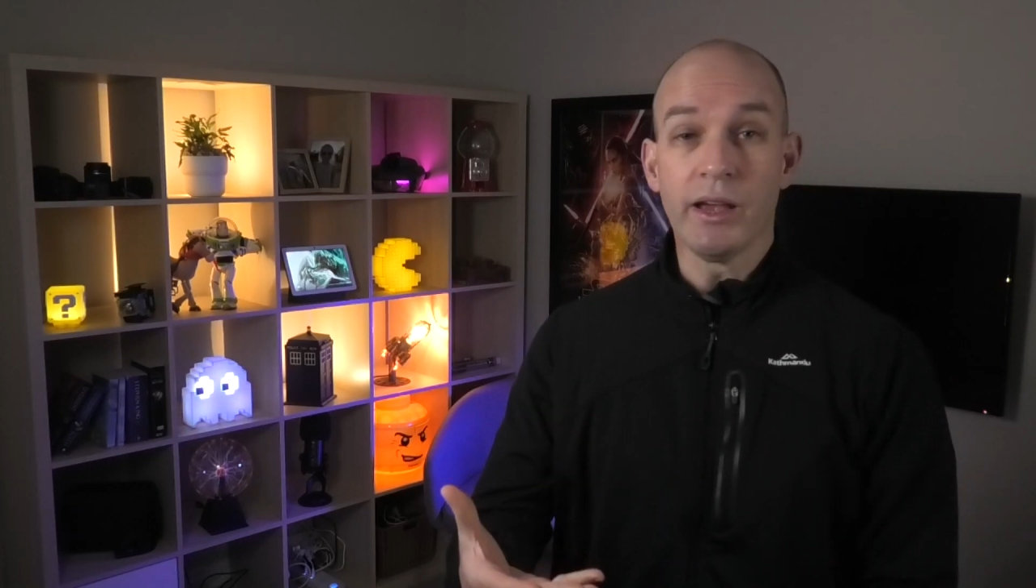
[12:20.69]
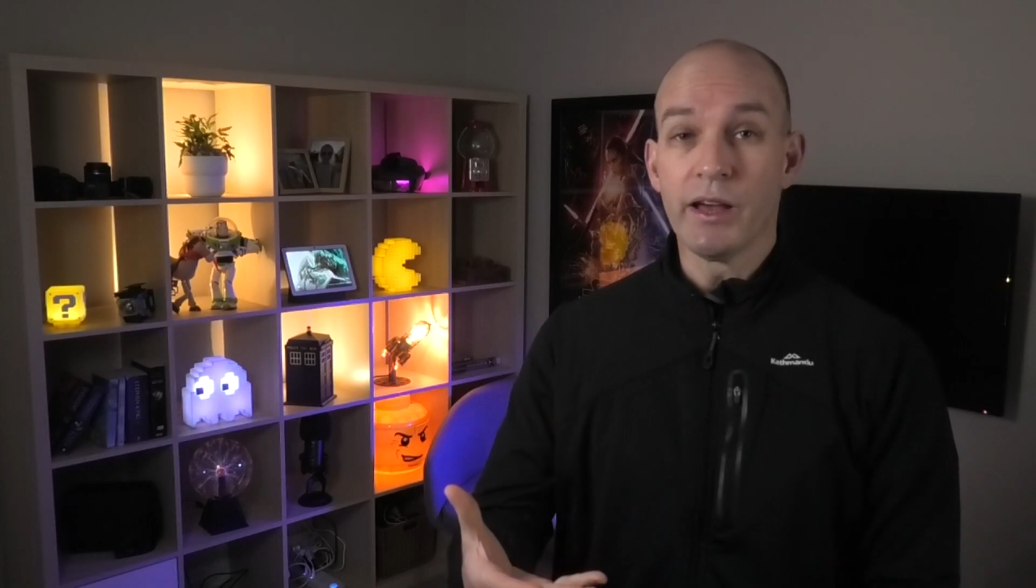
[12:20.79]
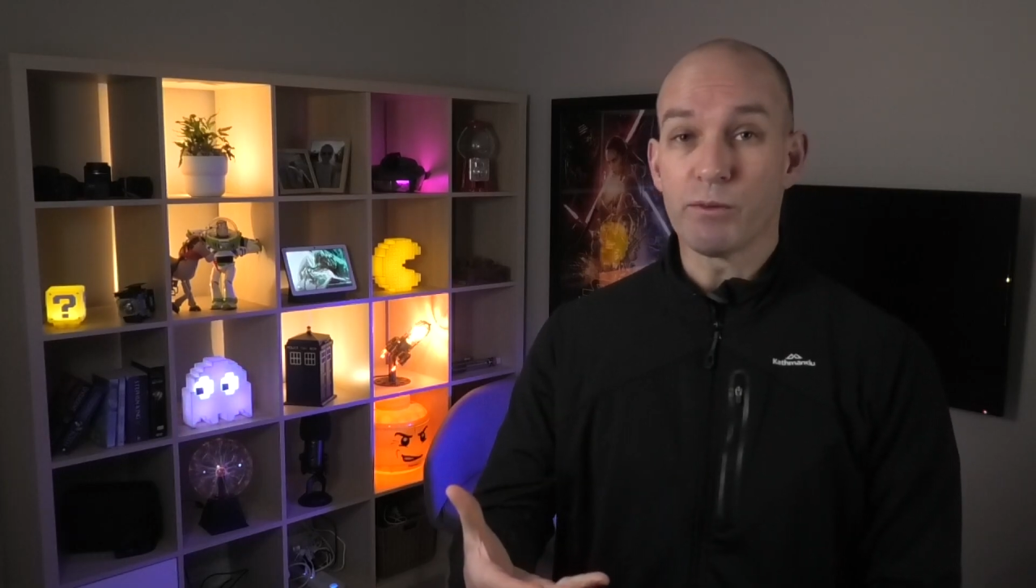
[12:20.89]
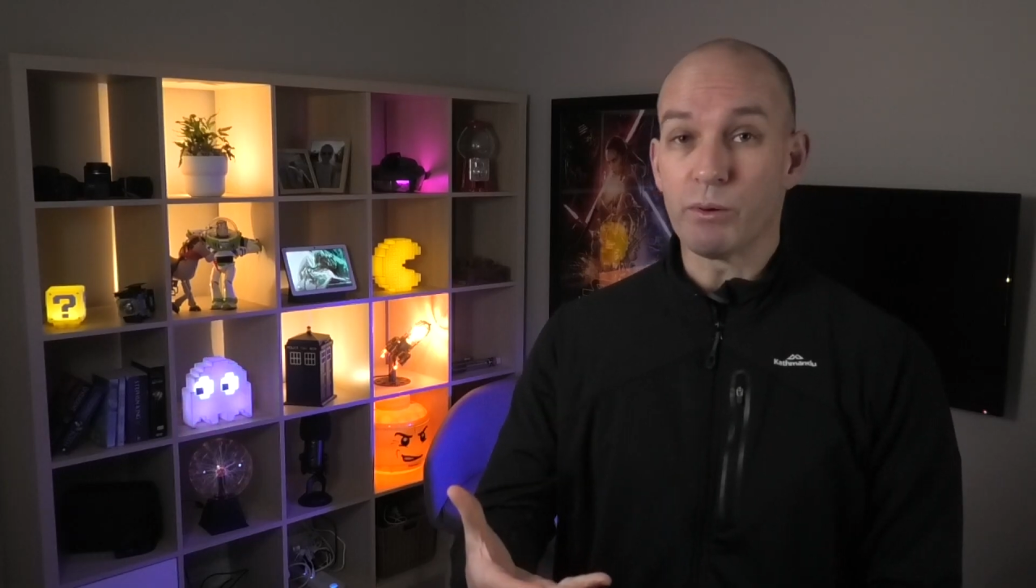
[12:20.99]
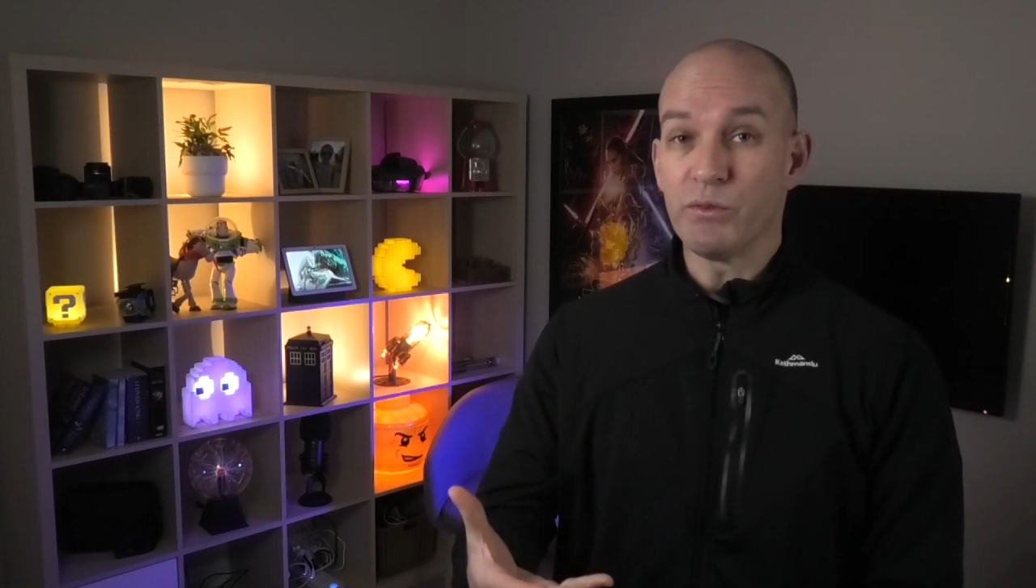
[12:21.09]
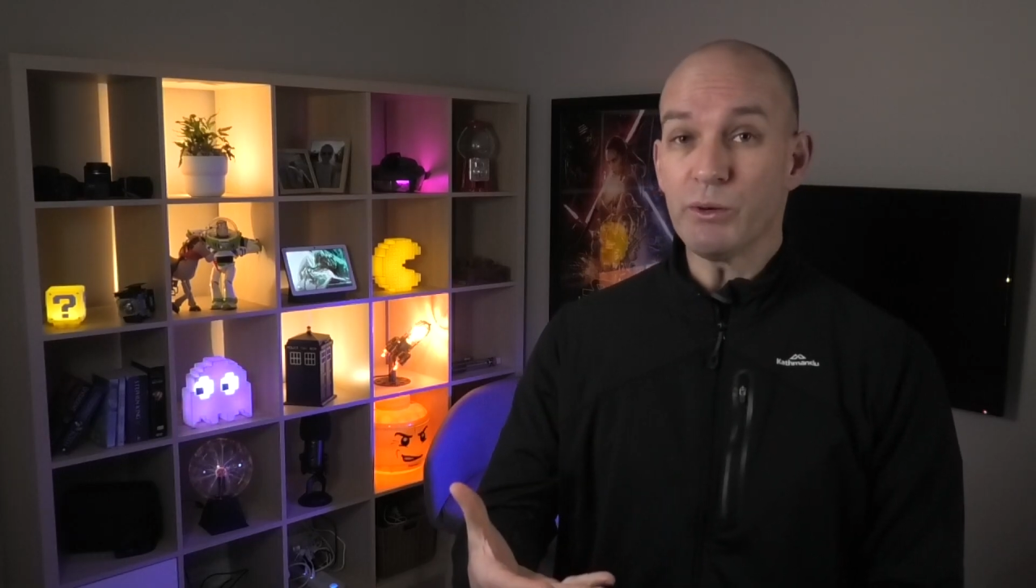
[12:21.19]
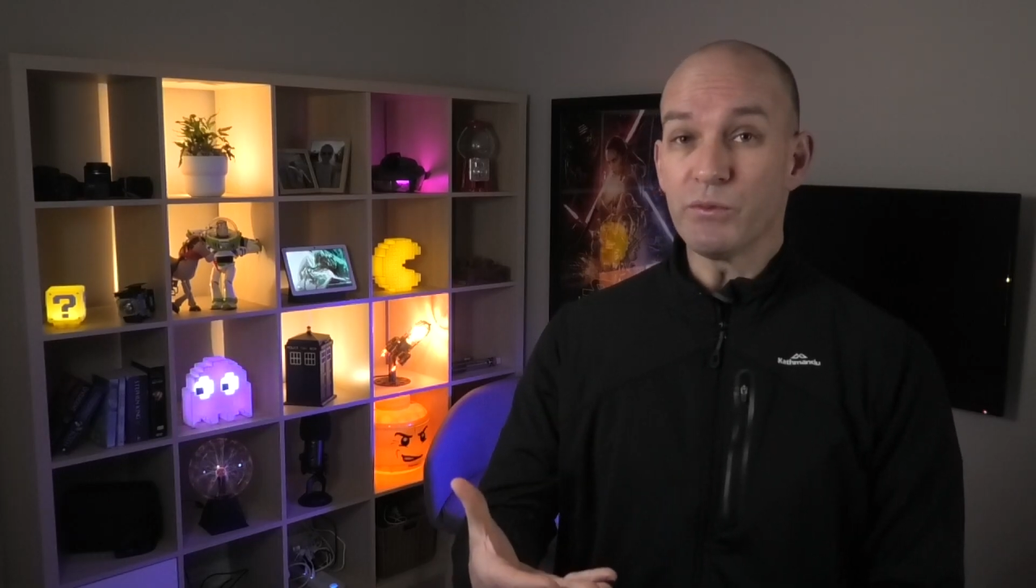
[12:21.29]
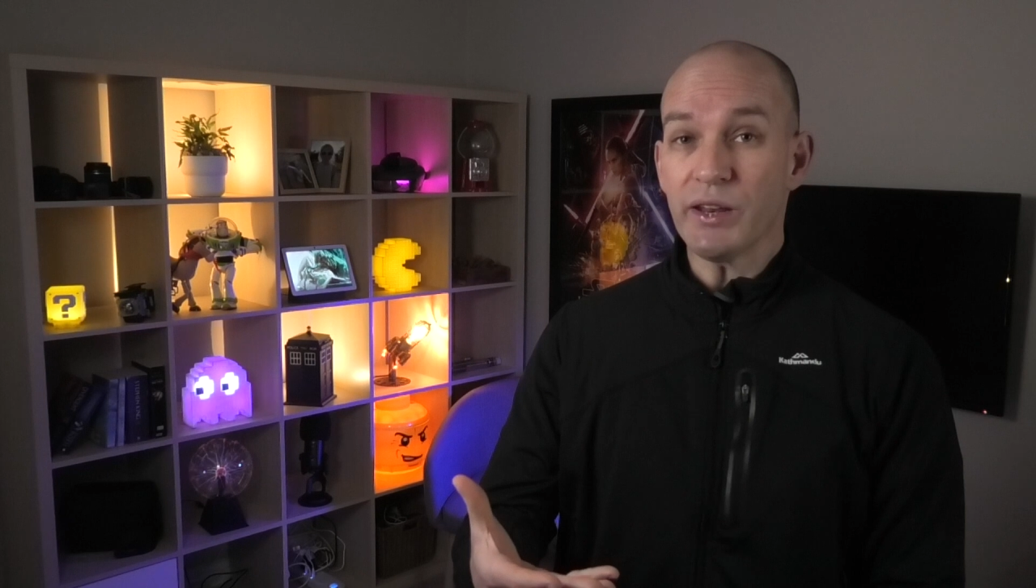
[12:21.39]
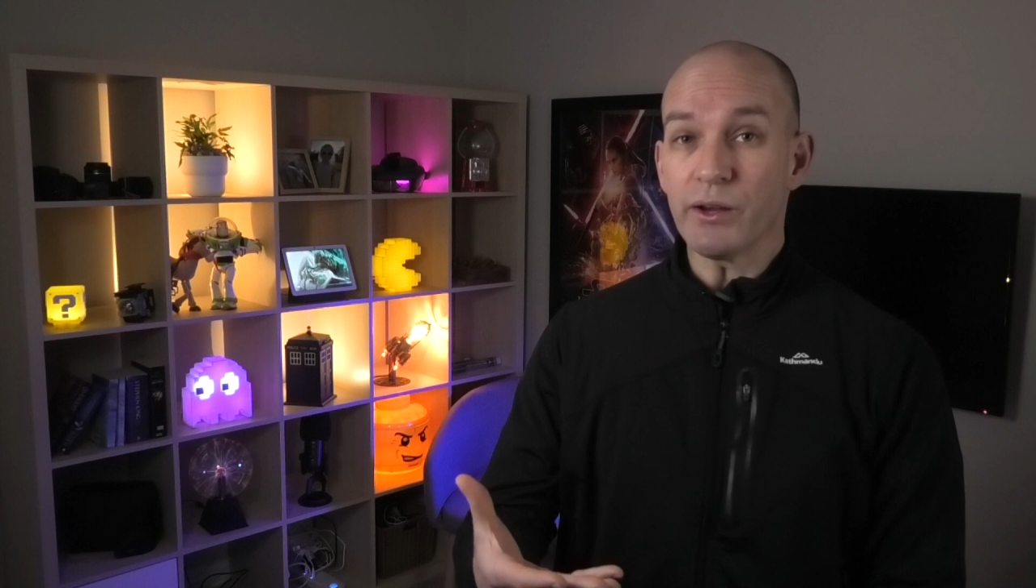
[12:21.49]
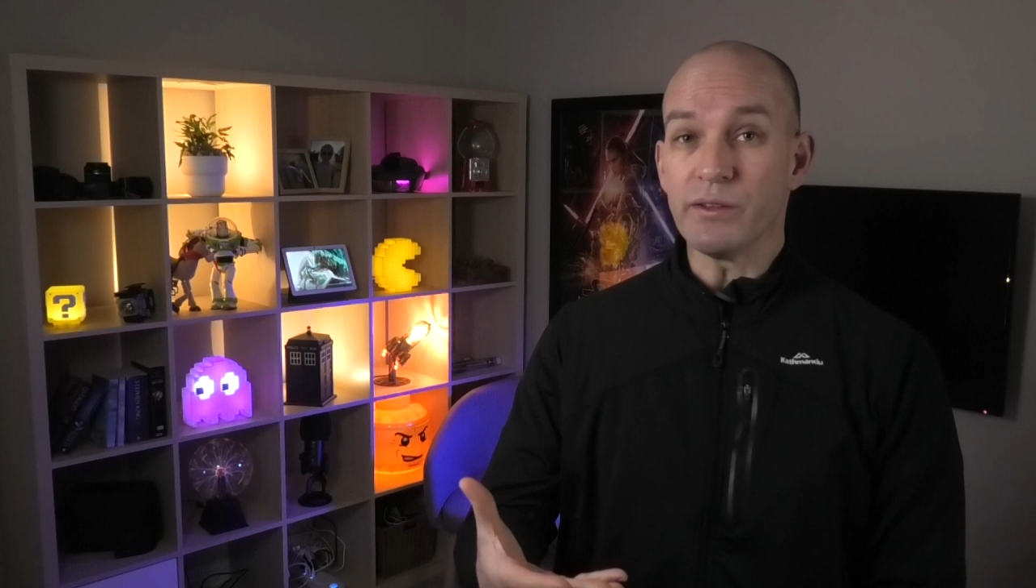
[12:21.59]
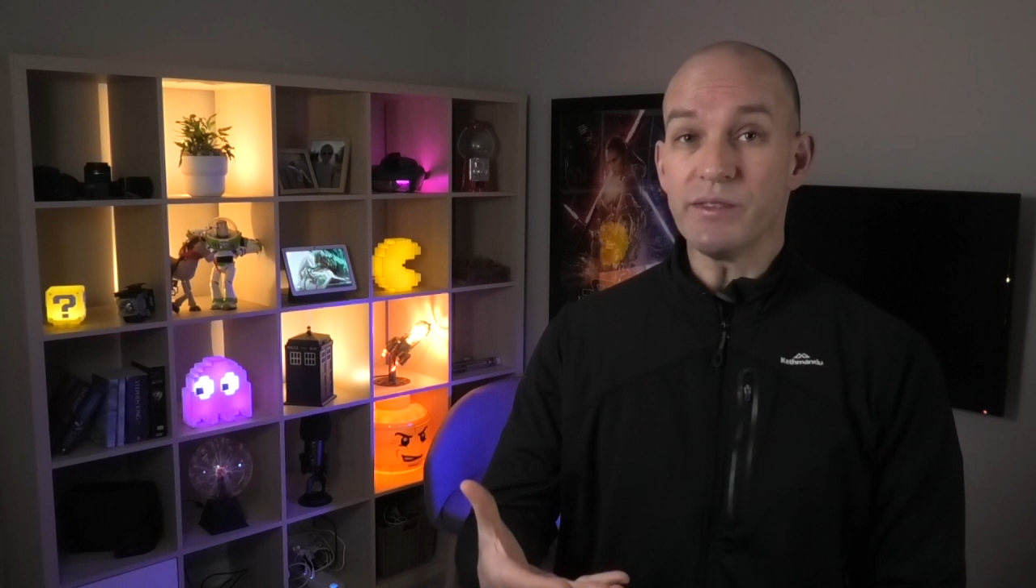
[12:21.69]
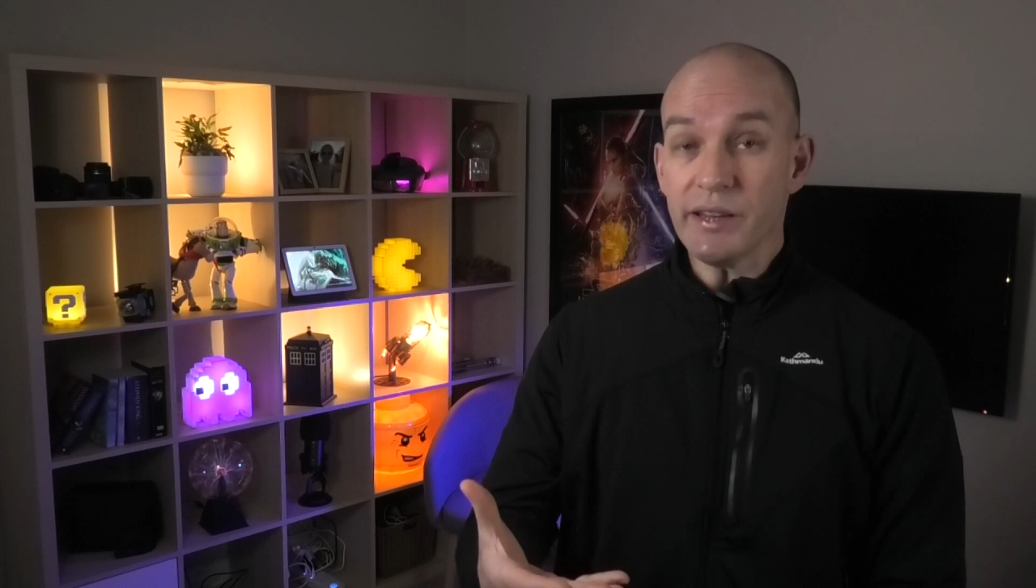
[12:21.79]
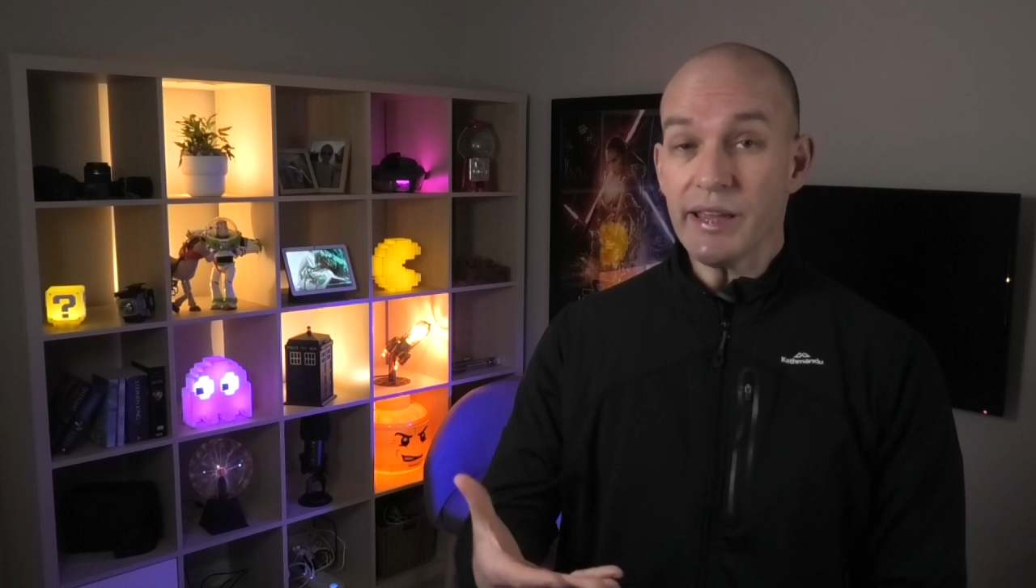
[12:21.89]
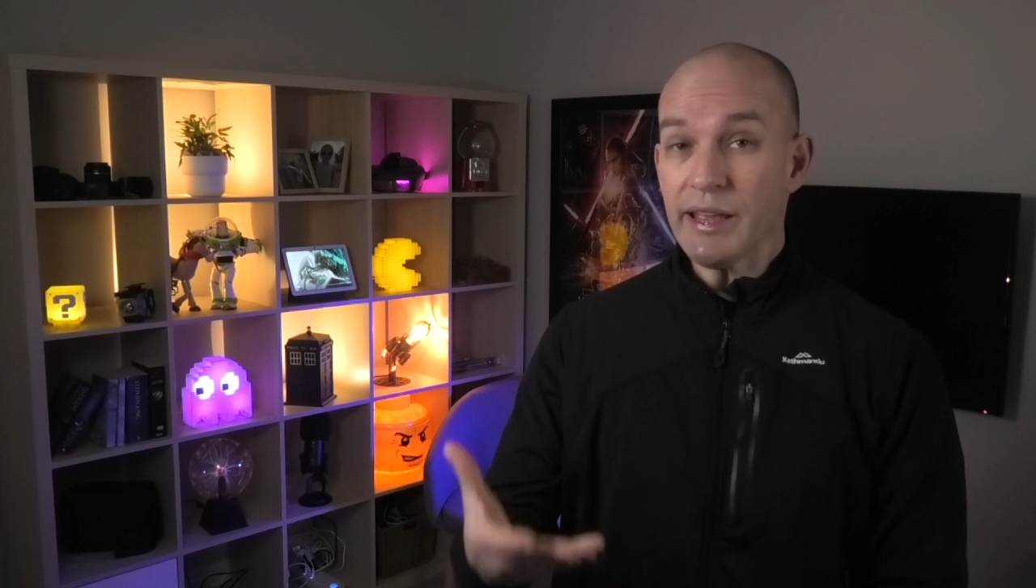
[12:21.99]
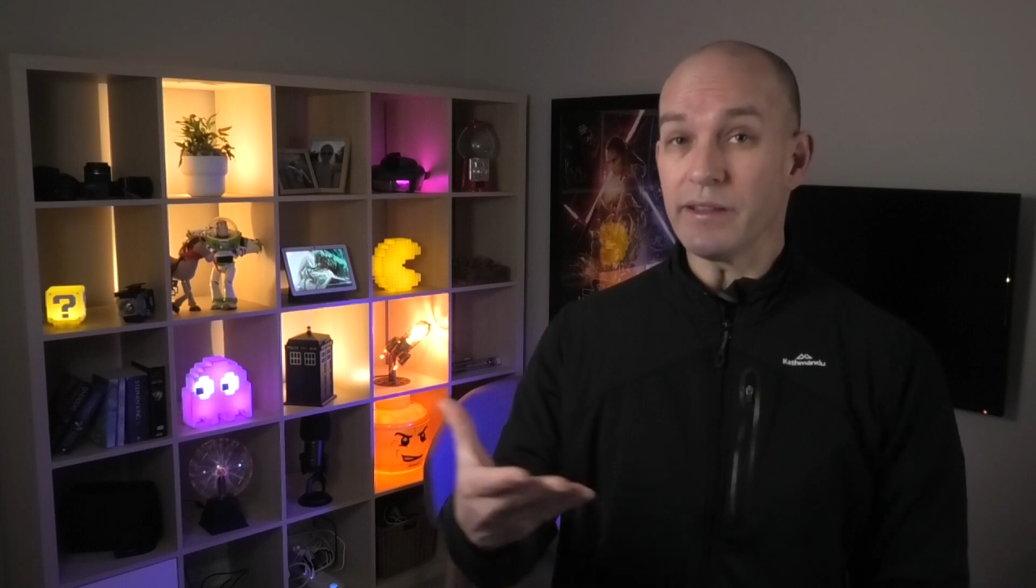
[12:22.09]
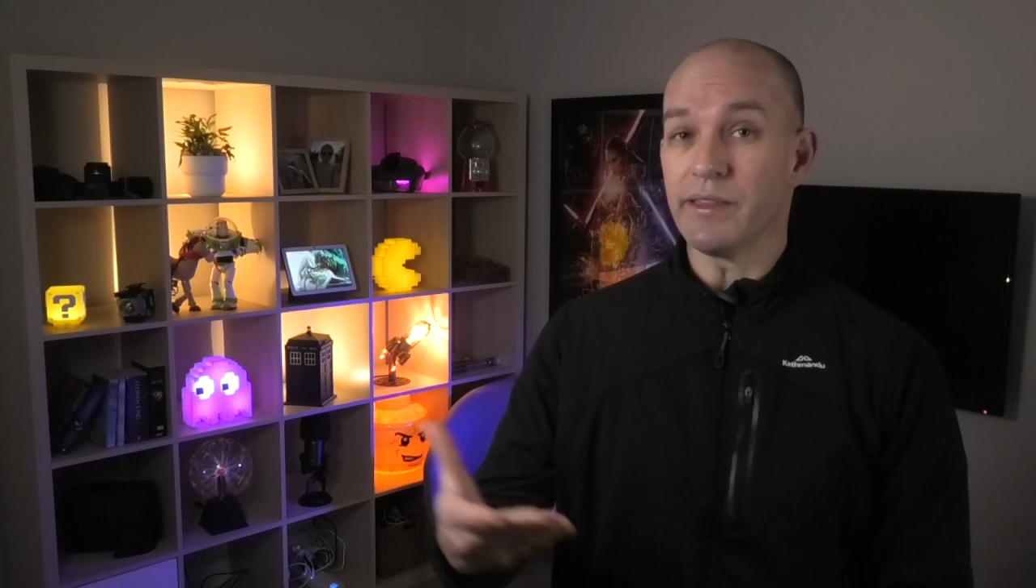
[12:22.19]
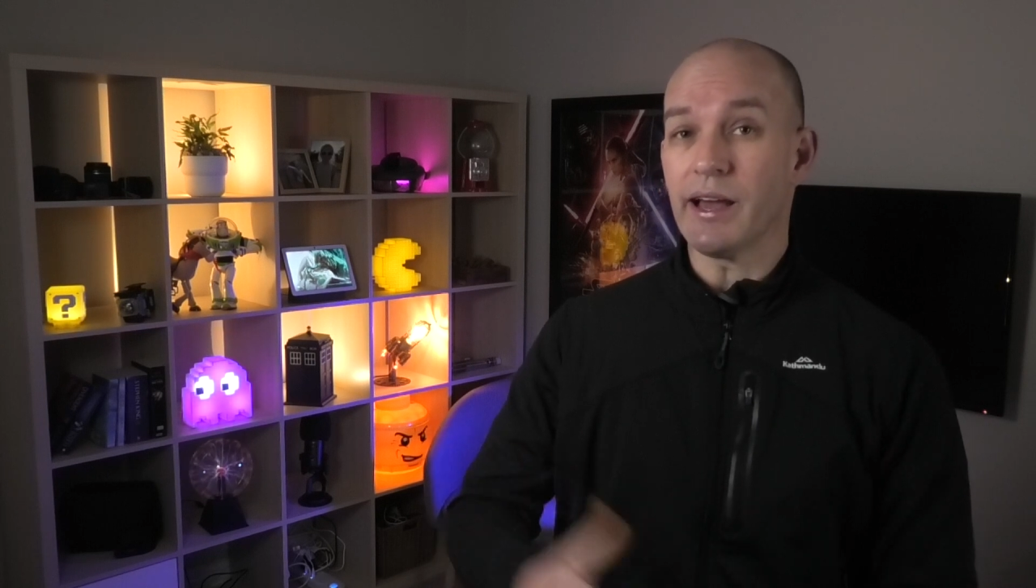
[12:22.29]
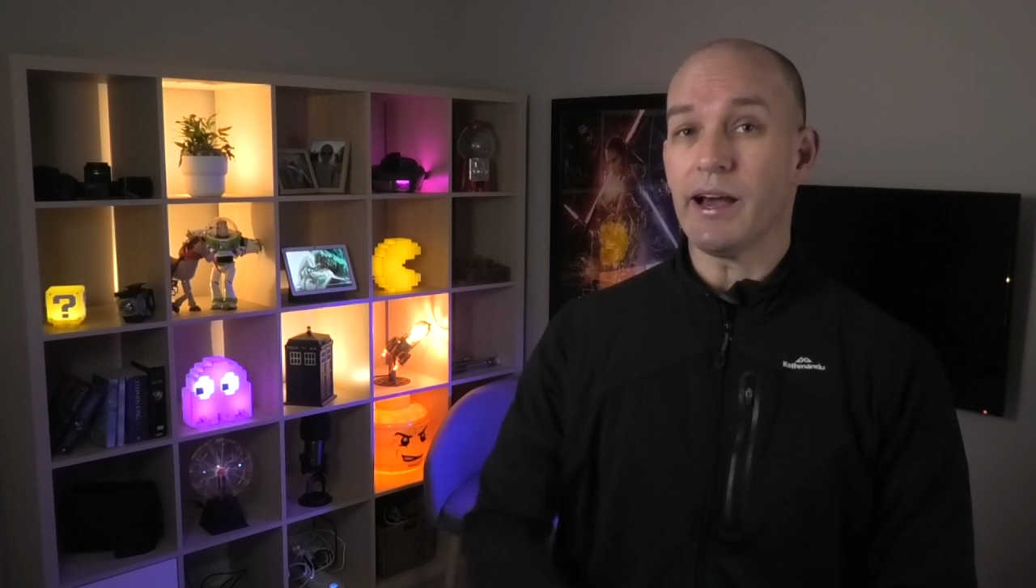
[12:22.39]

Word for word: the reveal video did hint that